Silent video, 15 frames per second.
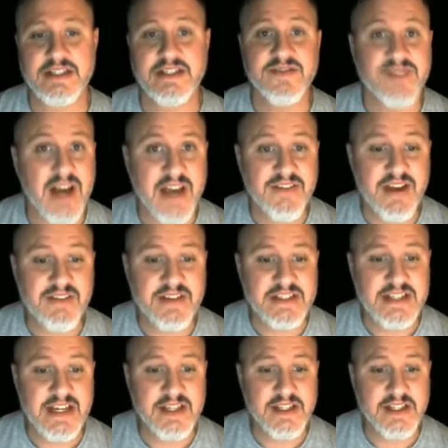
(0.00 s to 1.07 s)
5 have
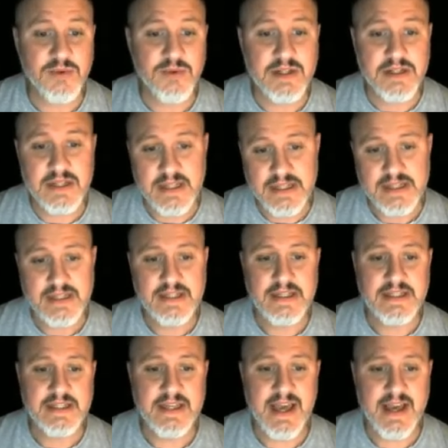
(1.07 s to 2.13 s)
exactly one?
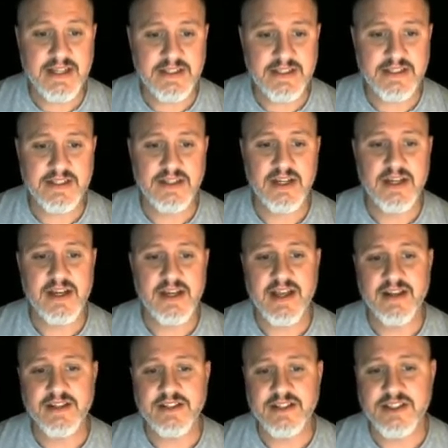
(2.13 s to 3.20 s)
Yes. And
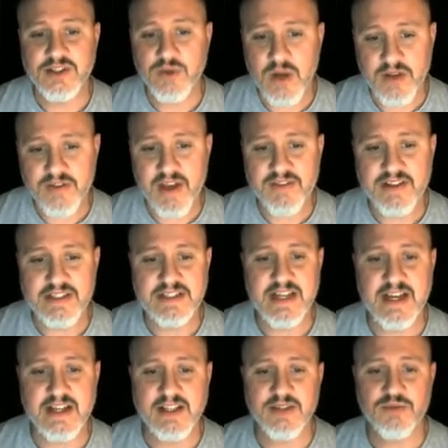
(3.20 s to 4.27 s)
does this 12 have
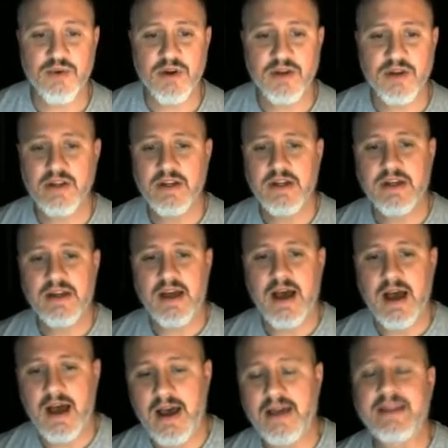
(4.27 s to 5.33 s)
exactly one?
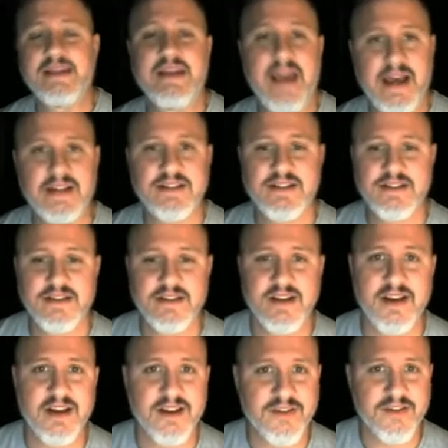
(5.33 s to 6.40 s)
Yes.
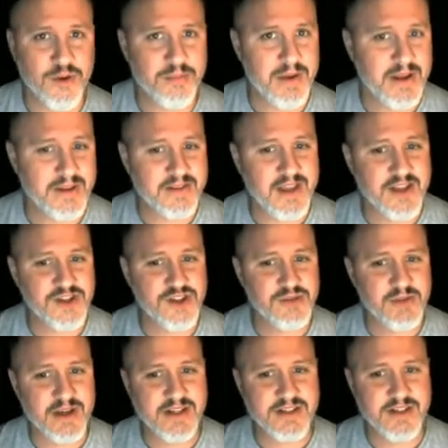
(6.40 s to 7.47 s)
And if you're paying attention, you
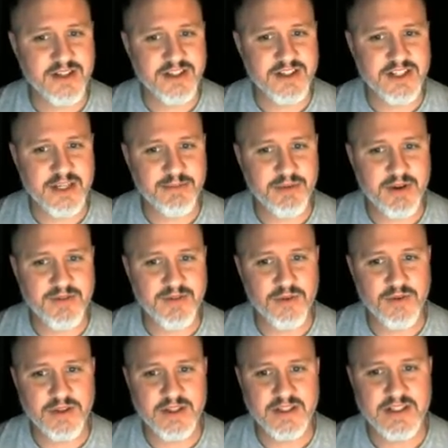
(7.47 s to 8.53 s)
might have saw the sneak preview of
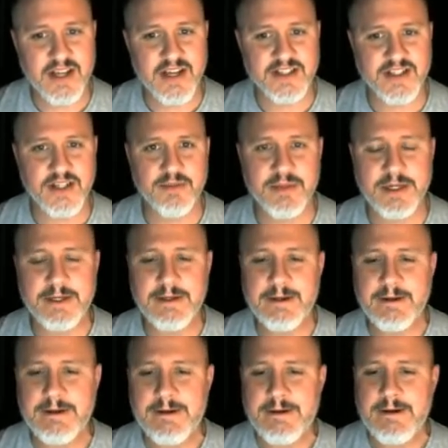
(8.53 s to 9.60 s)
what this guy's going to be.
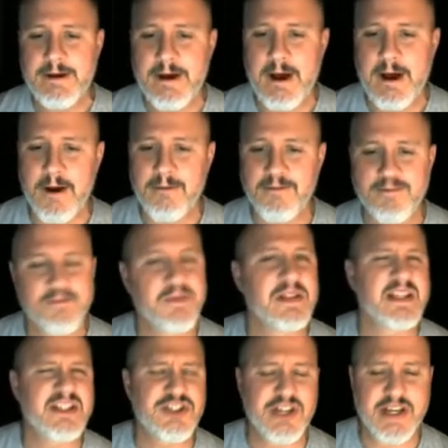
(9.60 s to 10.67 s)
But
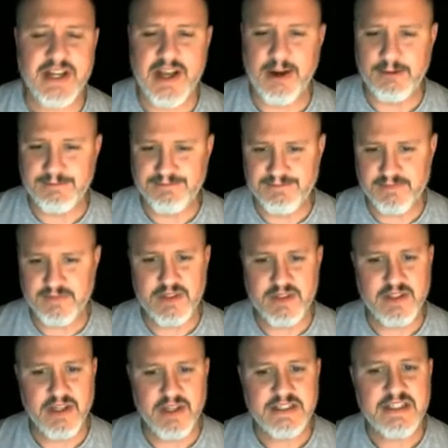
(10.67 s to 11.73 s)
let's check it out.
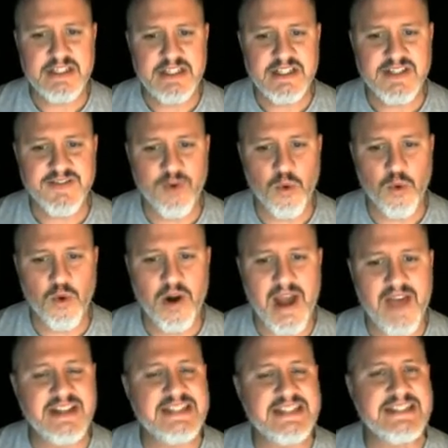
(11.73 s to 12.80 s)
Does this 4
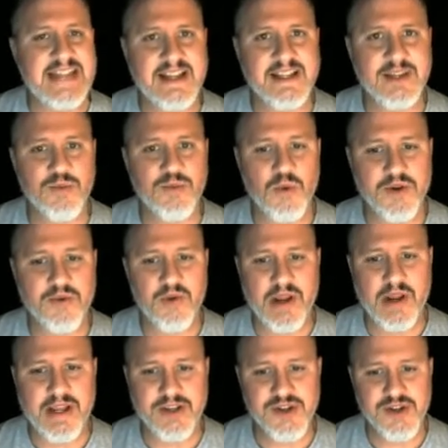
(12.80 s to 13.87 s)
have exactly one
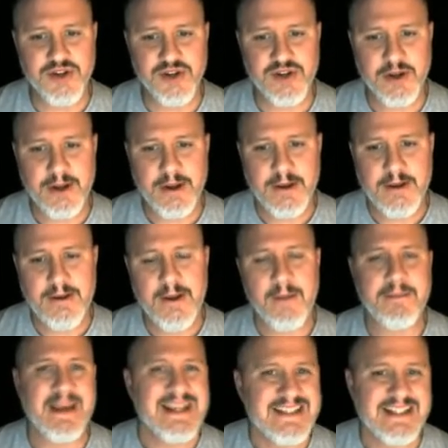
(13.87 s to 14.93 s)
range?
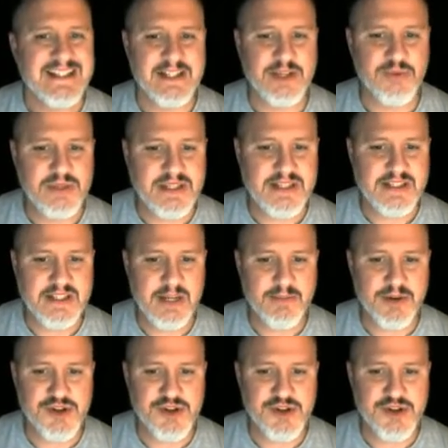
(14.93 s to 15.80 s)
Basically, with this number